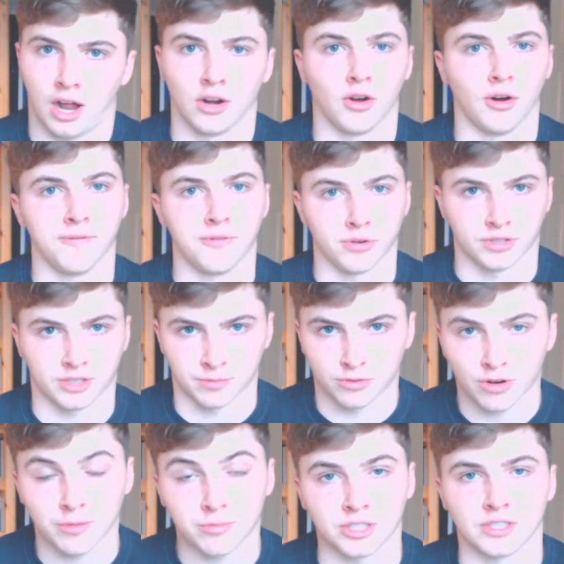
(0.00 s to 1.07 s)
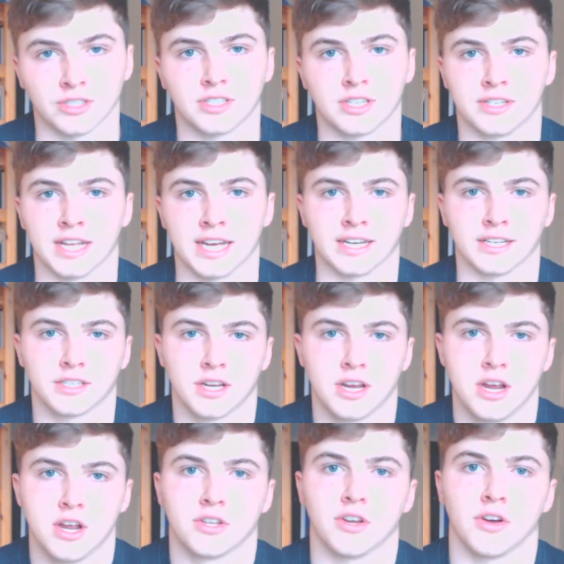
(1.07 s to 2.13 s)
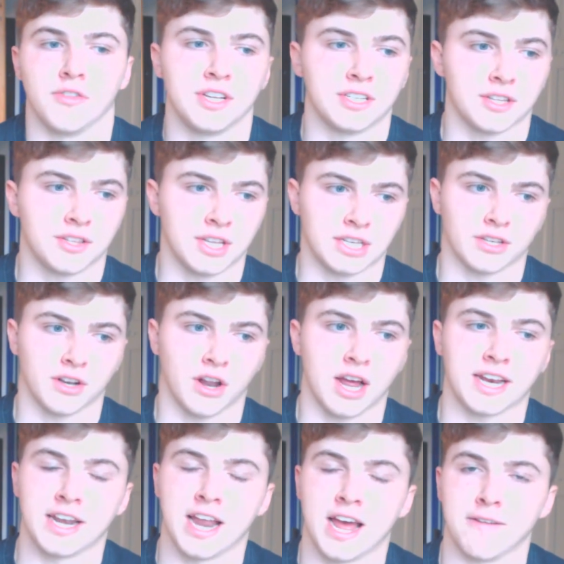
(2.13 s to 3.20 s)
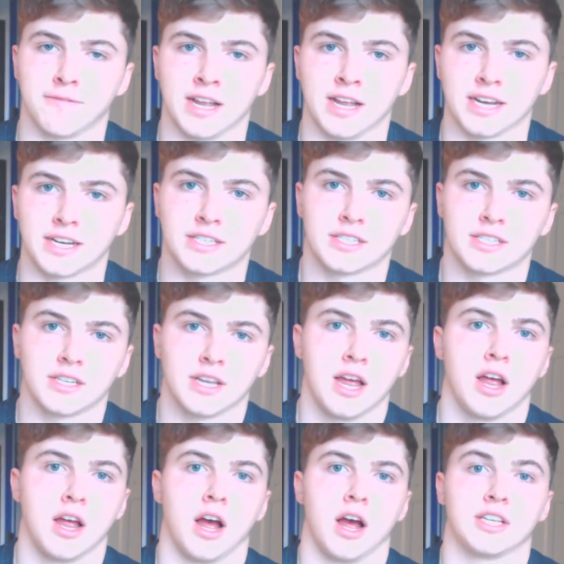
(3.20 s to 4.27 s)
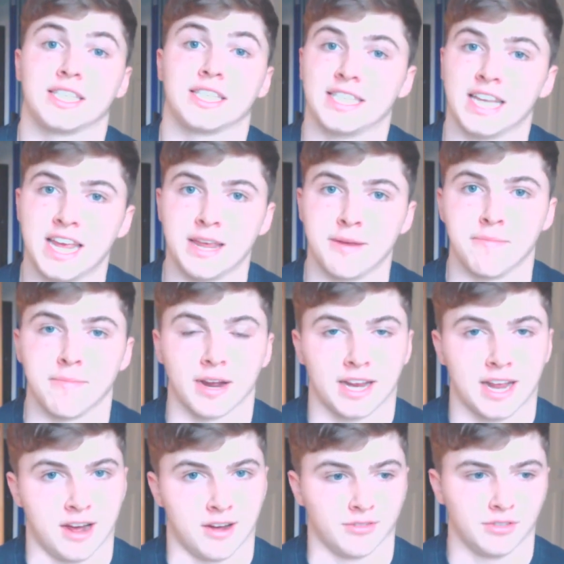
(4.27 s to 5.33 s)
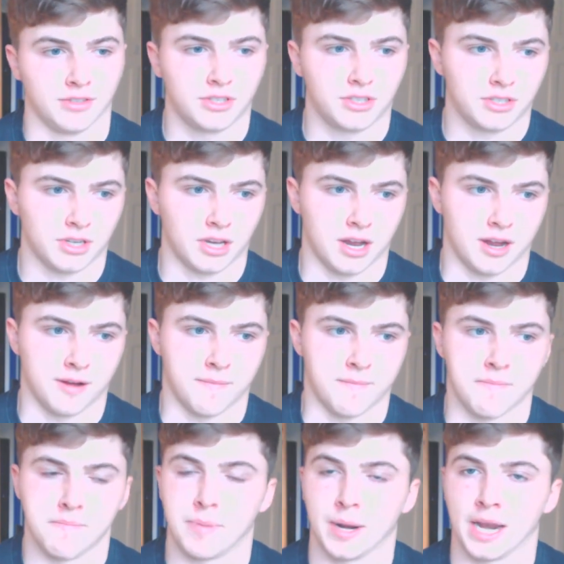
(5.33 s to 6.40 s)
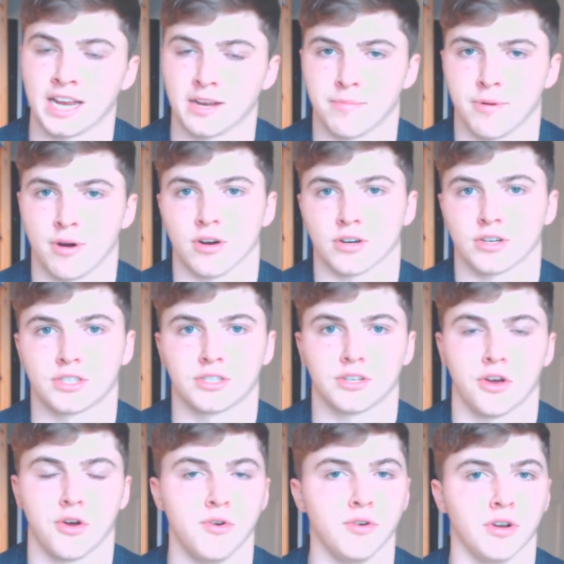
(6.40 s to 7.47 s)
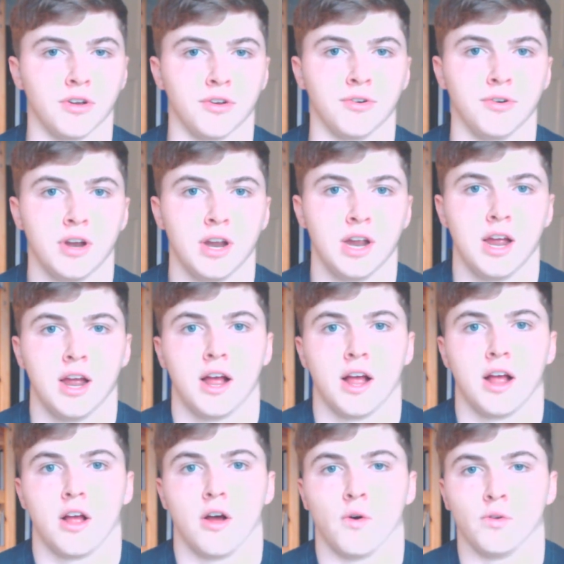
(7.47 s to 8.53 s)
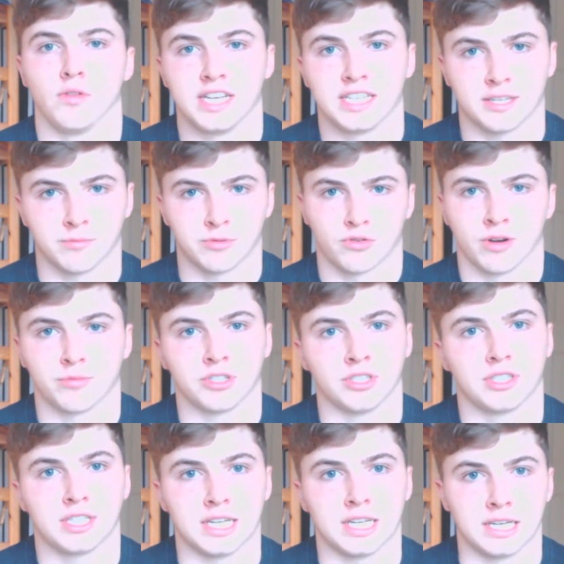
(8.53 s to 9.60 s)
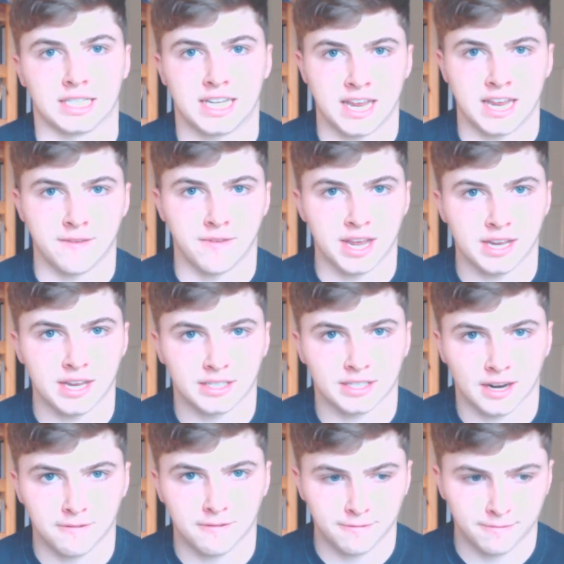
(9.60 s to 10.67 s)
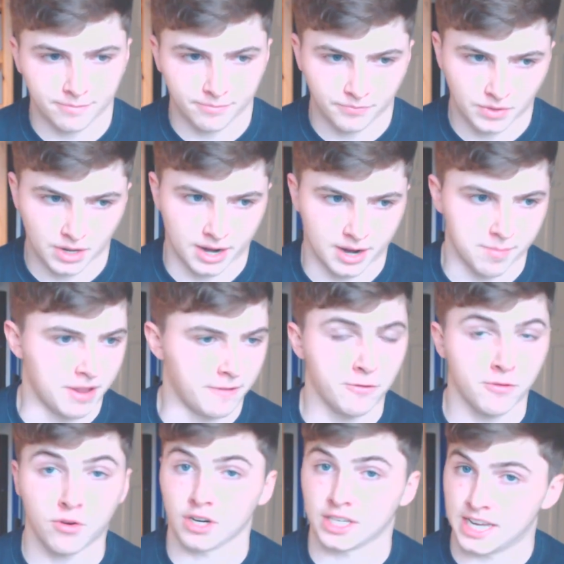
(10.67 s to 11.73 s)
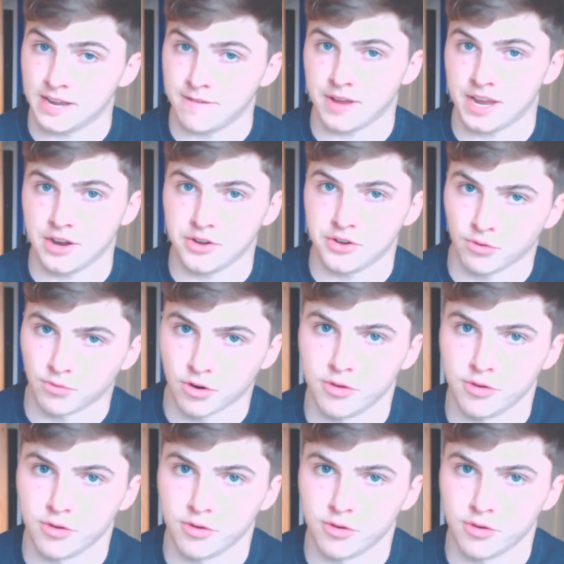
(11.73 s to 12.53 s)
a lot of your subscriptions to things. So these are things like Netflix, Steam accounts, um, Blinkbox, Hulu, all these subscriptions to TV stuff. Um, if you've got a TV in your